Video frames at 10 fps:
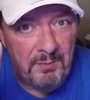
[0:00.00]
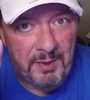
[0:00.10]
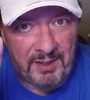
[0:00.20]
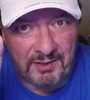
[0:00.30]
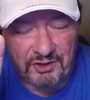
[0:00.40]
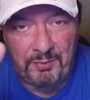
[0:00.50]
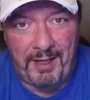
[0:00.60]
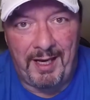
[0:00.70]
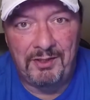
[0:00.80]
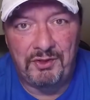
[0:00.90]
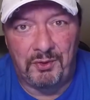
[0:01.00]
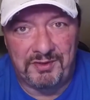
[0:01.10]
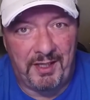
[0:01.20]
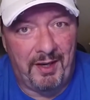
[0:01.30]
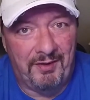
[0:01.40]
because so many households
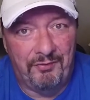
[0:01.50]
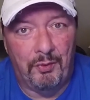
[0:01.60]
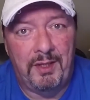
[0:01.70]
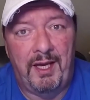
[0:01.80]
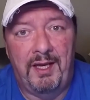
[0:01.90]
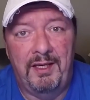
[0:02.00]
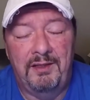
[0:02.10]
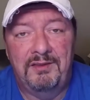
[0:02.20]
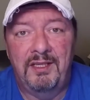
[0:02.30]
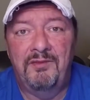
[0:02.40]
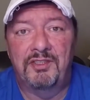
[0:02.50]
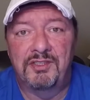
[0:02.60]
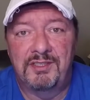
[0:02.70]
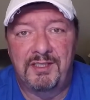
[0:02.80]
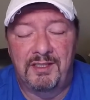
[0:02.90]
now have four K
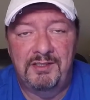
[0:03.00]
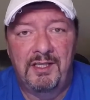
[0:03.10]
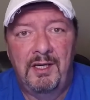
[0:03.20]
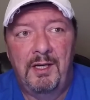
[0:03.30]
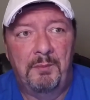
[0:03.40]
television sets,